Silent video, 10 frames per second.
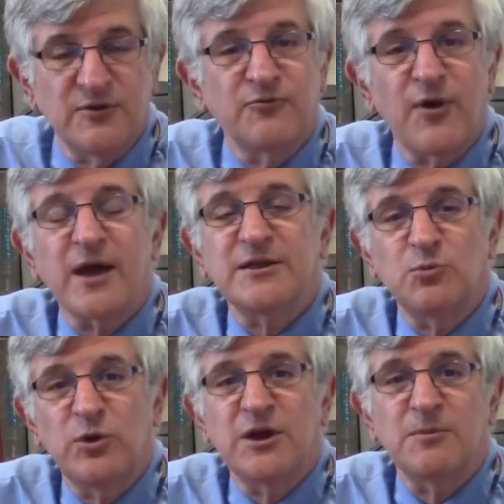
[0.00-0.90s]
And frankly,
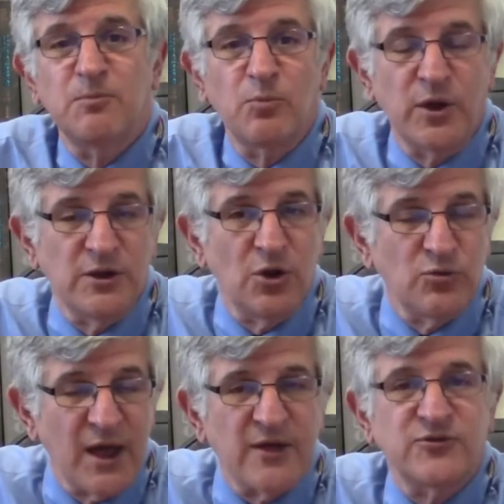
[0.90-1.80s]
we can, can no
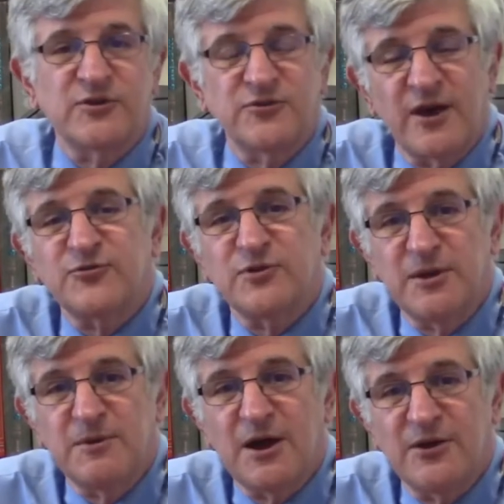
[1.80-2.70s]
doubt successfully
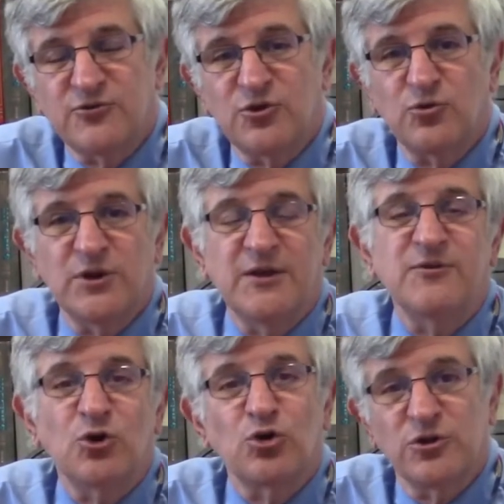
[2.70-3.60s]
immunize children
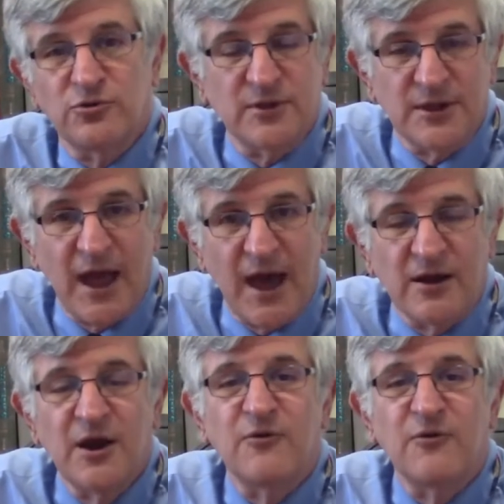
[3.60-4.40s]
even earlier than that.